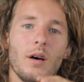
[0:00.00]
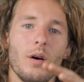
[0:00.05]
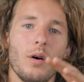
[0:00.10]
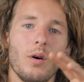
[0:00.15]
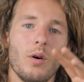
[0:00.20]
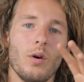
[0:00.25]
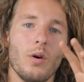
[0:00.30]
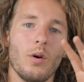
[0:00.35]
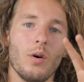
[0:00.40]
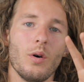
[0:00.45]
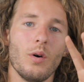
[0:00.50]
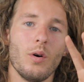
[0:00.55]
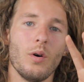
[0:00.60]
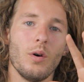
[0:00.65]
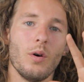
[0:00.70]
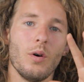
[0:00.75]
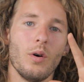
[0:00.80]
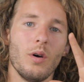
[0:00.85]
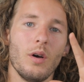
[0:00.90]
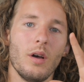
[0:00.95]

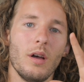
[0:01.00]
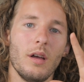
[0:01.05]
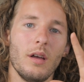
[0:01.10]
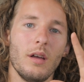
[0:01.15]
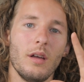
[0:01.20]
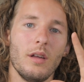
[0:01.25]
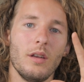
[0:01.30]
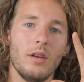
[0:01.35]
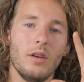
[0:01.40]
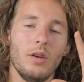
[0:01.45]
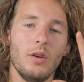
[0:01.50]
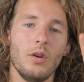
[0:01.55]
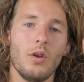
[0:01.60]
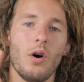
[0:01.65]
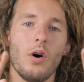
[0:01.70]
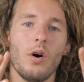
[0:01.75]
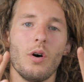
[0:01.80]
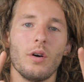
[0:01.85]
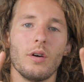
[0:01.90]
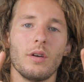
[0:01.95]
or
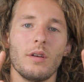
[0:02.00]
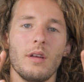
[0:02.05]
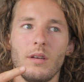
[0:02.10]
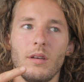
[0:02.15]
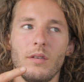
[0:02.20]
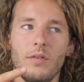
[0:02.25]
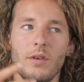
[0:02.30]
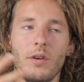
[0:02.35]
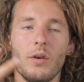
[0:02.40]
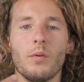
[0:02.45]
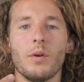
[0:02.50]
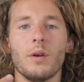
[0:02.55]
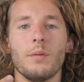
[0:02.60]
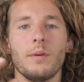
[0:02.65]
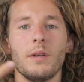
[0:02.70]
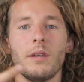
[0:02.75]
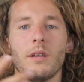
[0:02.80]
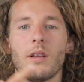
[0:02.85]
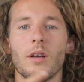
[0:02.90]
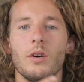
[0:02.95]
not? If you don't want to
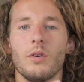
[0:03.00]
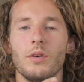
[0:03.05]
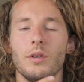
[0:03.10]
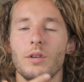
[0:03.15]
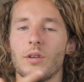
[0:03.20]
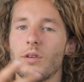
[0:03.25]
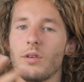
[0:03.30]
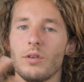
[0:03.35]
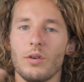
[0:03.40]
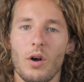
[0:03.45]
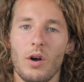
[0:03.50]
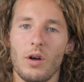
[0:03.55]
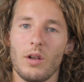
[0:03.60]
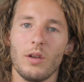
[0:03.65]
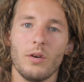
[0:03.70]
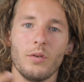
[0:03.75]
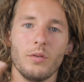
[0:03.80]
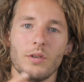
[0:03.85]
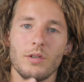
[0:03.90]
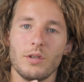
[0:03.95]
be alone, you're not
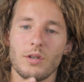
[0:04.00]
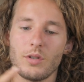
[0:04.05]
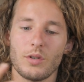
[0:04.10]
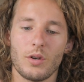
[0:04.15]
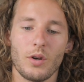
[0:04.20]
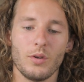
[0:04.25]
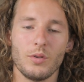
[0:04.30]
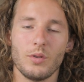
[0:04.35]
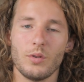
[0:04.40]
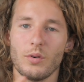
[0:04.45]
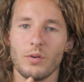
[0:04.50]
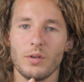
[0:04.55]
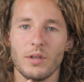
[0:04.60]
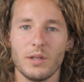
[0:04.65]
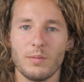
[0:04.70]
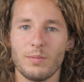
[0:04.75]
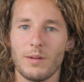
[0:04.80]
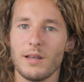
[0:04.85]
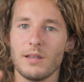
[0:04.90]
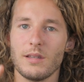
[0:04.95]
alone. You just go to all
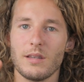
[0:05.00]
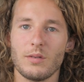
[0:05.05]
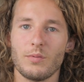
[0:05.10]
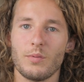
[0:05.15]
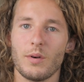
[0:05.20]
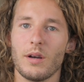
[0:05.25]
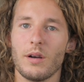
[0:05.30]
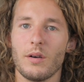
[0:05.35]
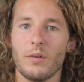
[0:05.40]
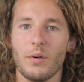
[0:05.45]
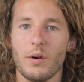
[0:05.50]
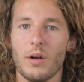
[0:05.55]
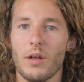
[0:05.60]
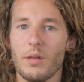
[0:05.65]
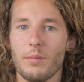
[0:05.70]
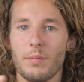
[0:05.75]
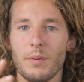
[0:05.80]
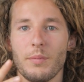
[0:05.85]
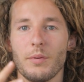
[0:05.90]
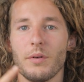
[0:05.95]
these places where
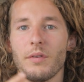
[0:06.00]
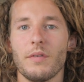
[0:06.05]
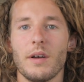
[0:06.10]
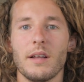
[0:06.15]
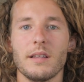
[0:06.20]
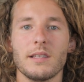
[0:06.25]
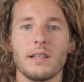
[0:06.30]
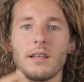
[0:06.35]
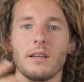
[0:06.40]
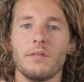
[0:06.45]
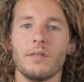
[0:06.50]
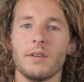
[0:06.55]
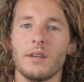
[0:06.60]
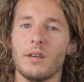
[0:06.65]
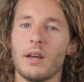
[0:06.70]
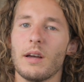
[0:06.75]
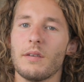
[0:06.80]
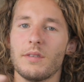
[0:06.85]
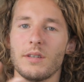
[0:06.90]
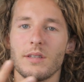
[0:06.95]
other people in vans live, and
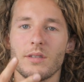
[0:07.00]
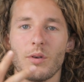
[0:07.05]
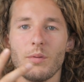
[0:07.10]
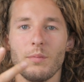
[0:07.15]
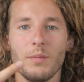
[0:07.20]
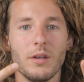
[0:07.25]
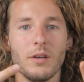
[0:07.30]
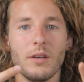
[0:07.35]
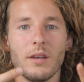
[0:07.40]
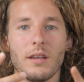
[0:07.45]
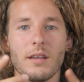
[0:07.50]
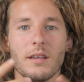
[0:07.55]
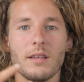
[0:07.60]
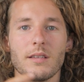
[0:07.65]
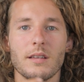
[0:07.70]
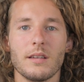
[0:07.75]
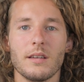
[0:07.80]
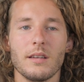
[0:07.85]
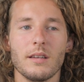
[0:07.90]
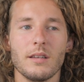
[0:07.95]
you have these communities,
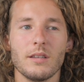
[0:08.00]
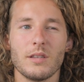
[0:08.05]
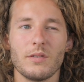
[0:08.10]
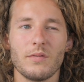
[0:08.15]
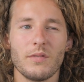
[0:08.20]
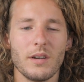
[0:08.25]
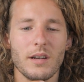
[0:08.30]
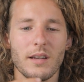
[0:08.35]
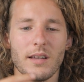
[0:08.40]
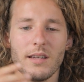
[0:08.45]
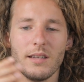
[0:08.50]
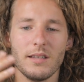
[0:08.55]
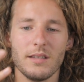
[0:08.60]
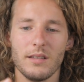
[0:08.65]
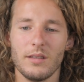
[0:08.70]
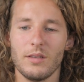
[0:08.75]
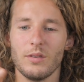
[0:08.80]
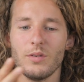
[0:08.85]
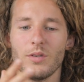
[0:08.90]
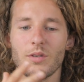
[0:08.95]
and it's really easy
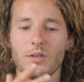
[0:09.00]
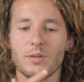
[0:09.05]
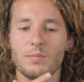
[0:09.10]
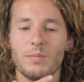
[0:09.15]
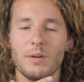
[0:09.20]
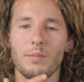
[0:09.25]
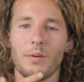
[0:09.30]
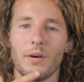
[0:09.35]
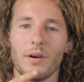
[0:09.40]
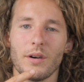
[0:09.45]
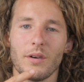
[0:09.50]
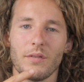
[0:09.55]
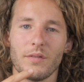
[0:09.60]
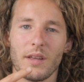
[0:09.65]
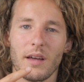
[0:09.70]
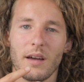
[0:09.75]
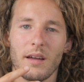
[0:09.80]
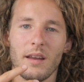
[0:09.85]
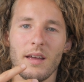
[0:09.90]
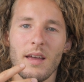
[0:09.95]
to just be part of
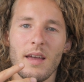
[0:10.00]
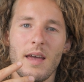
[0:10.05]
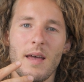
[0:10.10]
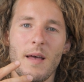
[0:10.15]
that.